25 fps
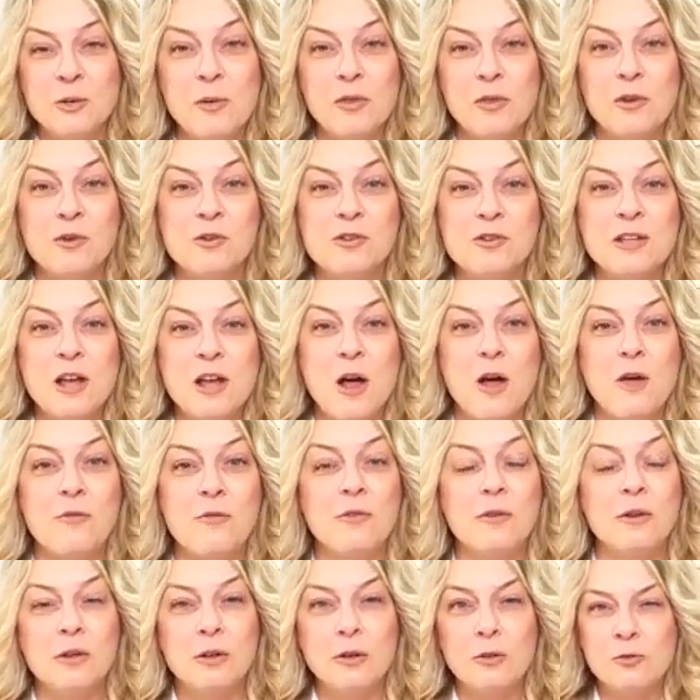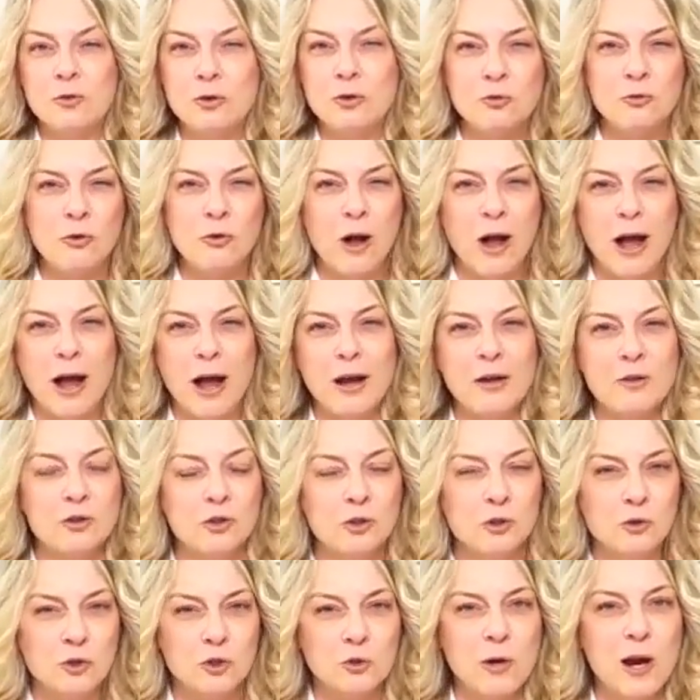with yourself.
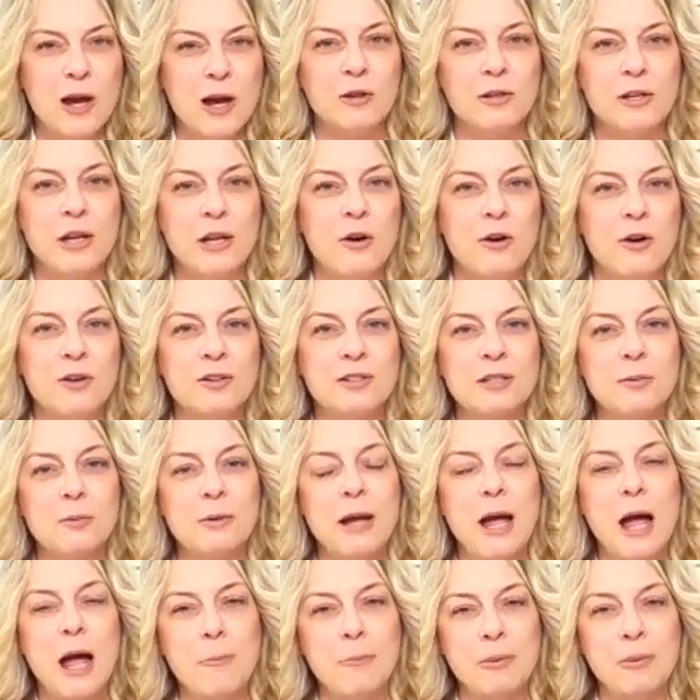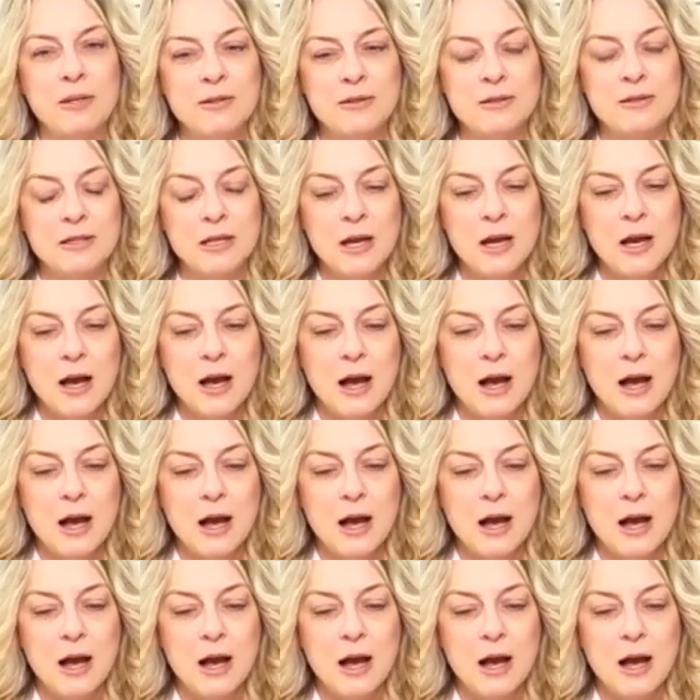Do trial and error, see what happens.